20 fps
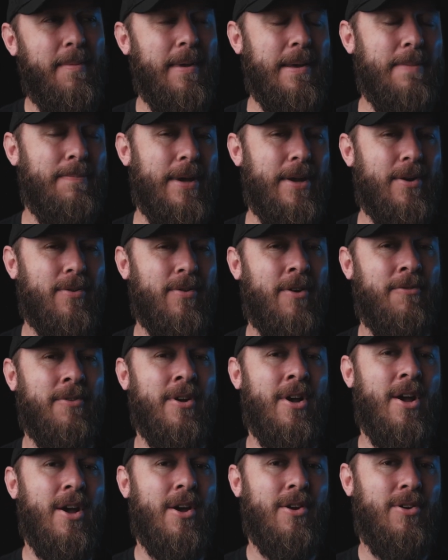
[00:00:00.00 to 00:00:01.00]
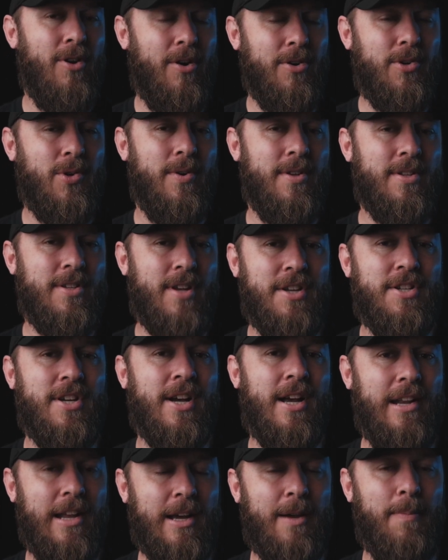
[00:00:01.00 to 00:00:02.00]
been better off not doing such a
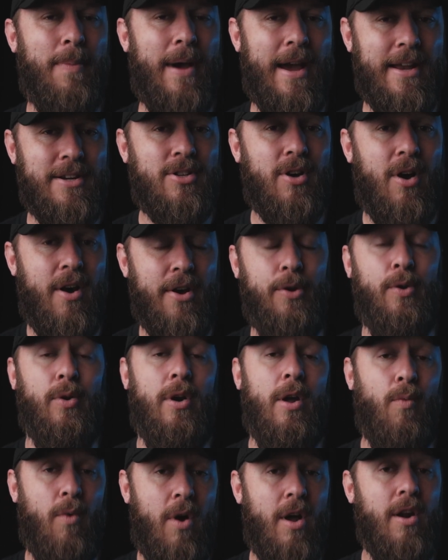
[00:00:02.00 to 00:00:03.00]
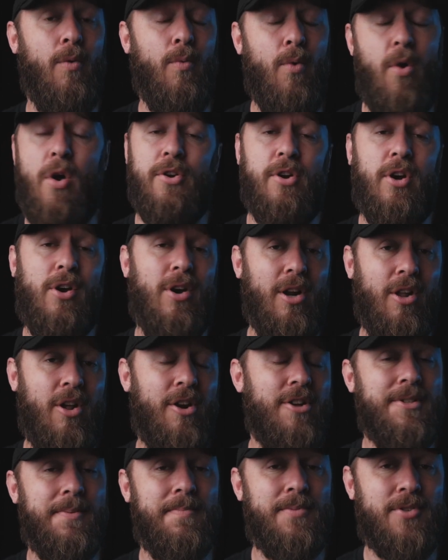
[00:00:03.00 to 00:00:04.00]
clickbait title. And while it worked, I got a
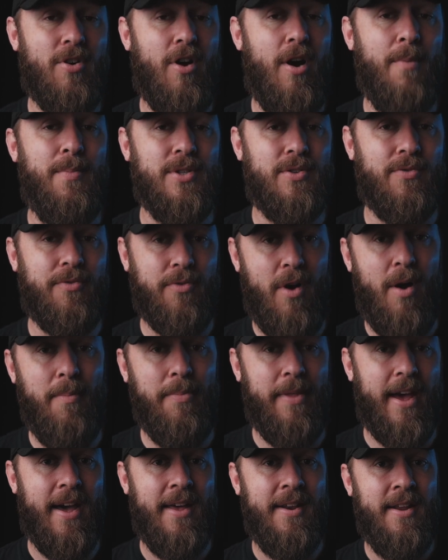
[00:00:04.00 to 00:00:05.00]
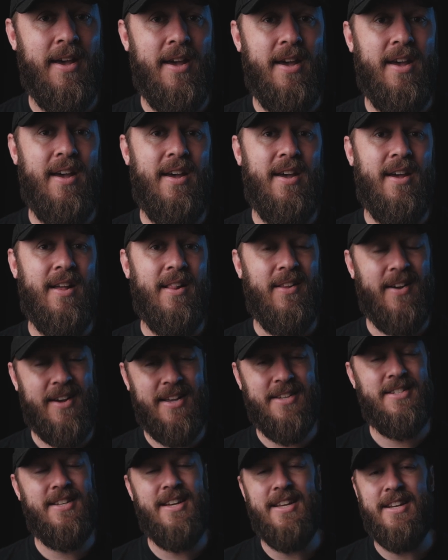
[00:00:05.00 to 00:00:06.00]
lot of subscribers from that. Like
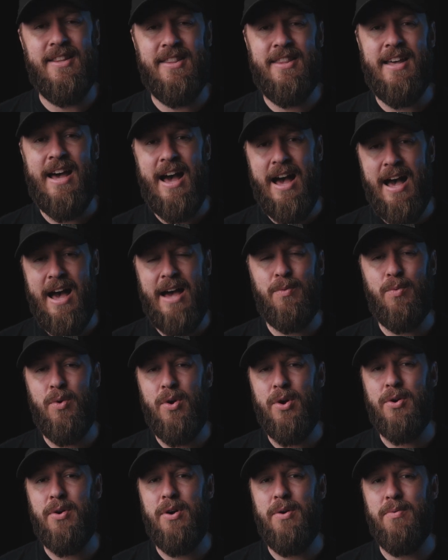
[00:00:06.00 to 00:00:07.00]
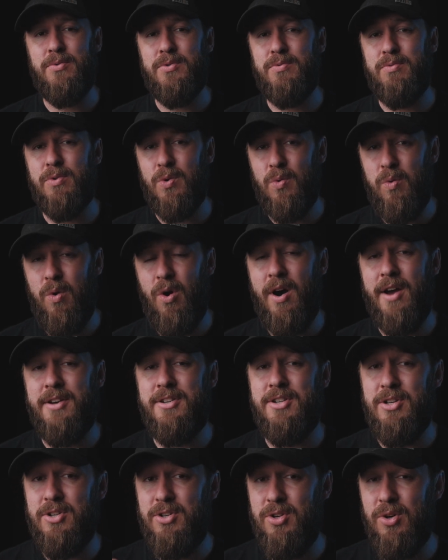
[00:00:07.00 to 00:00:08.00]
I said, the hard work it was
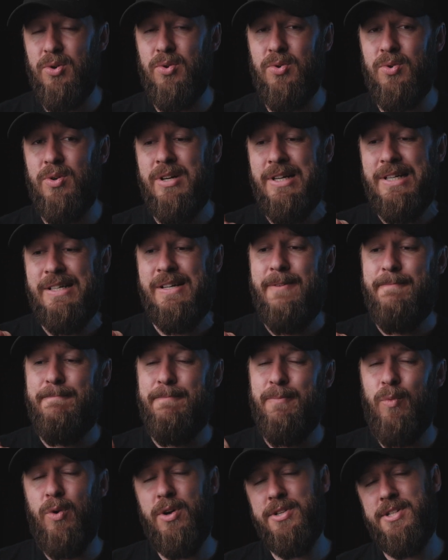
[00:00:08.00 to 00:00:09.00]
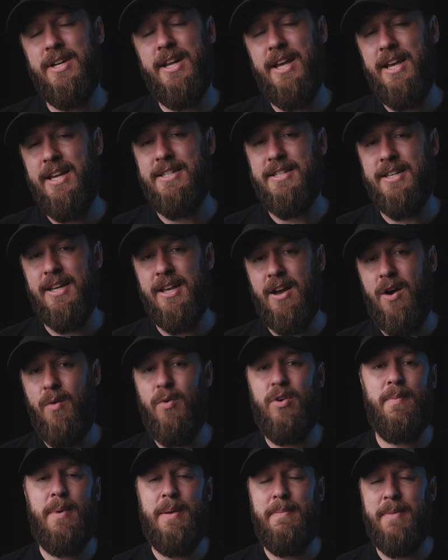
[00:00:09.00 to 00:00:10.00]
required to do wasn't easy. I
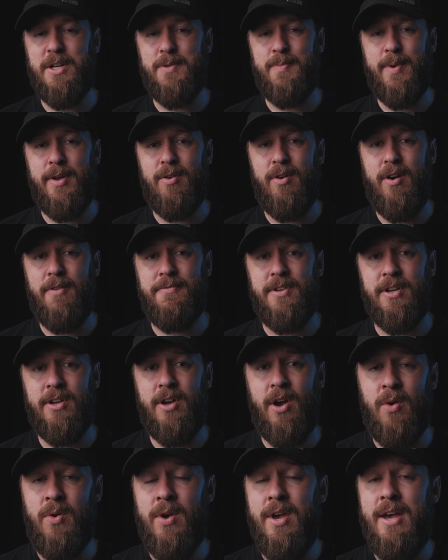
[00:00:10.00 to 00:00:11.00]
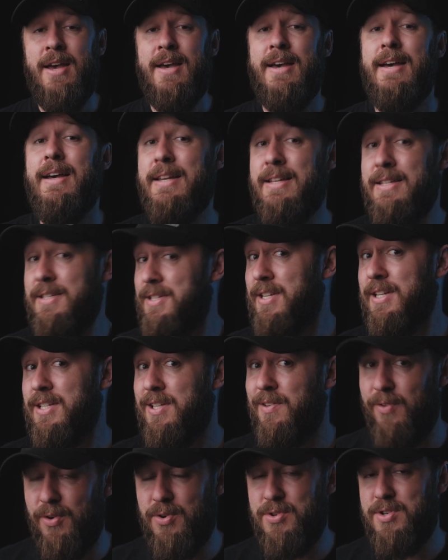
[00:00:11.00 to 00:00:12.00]
would have been much better off to go, is
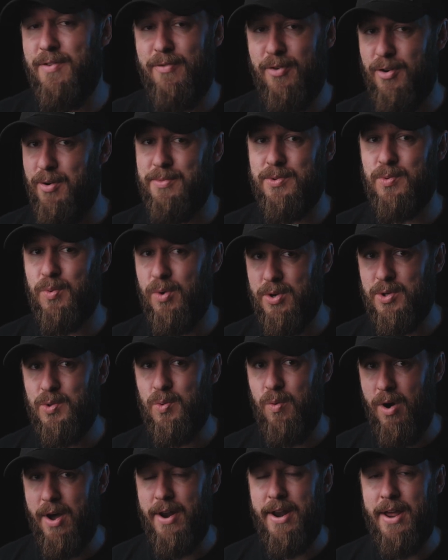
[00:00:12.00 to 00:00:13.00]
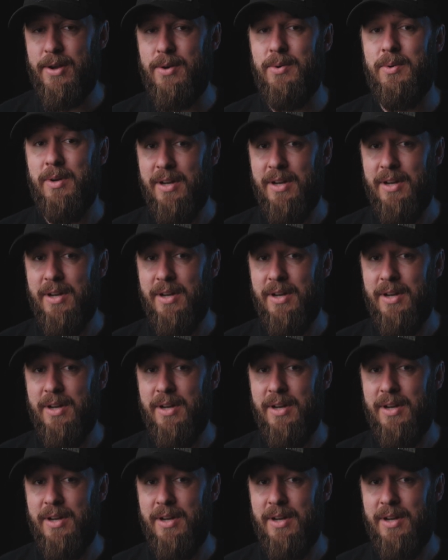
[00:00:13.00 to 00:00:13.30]
this Fujifilm's worst wide-angle